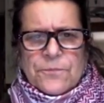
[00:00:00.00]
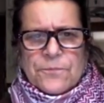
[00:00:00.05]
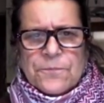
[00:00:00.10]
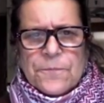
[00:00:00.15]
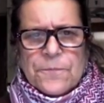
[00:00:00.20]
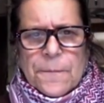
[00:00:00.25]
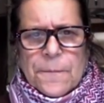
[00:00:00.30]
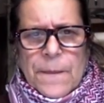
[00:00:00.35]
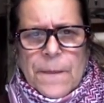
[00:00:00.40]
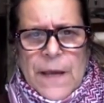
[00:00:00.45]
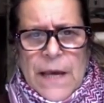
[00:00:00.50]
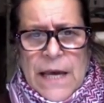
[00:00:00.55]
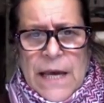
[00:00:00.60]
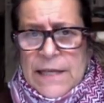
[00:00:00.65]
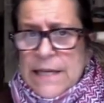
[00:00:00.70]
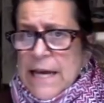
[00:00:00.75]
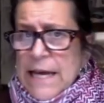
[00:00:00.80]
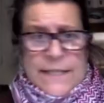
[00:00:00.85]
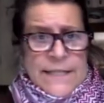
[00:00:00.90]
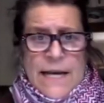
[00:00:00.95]
Okay, it's when
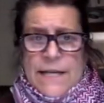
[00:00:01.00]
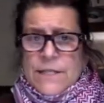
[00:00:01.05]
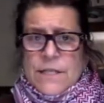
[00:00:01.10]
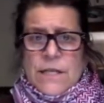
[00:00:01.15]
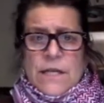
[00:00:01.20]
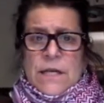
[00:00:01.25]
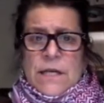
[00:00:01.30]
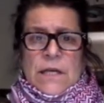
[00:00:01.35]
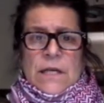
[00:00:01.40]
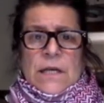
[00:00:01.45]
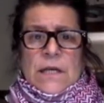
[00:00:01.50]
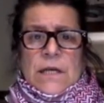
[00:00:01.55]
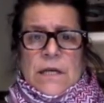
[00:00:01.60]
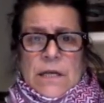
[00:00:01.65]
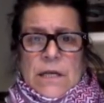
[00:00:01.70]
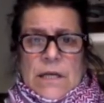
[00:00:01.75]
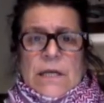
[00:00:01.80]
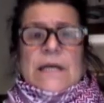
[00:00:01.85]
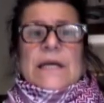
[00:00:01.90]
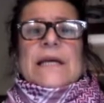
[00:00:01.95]
you get it sort of
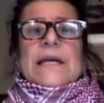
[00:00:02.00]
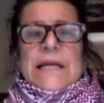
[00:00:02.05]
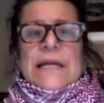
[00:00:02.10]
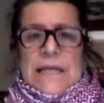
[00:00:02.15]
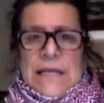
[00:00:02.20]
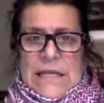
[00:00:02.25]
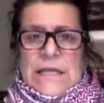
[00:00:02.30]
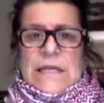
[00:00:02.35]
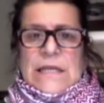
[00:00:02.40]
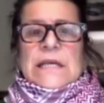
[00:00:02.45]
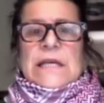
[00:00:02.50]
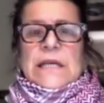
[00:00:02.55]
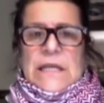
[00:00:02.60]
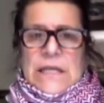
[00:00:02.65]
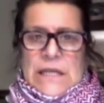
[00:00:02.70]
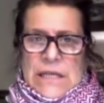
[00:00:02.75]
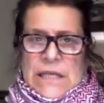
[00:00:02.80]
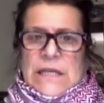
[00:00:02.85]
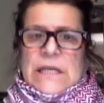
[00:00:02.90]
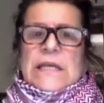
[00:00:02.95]
like above shoulder
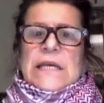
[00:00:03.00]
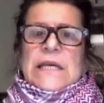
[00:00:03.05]
height.